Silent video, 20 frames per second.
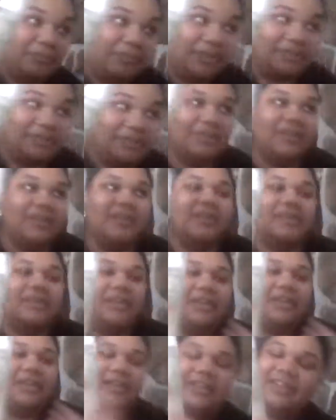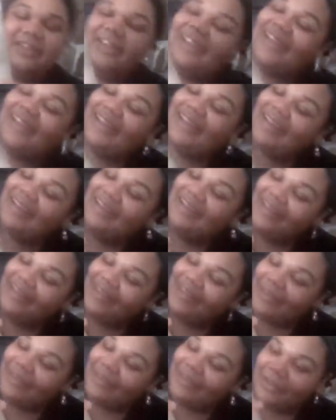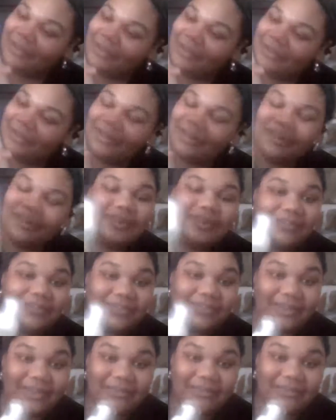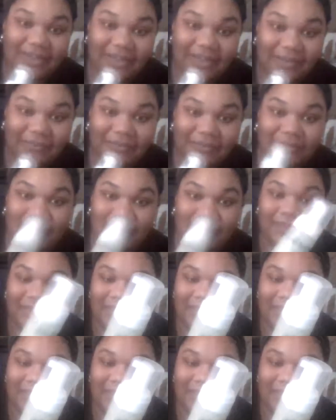brain fart. The Claudio St. James.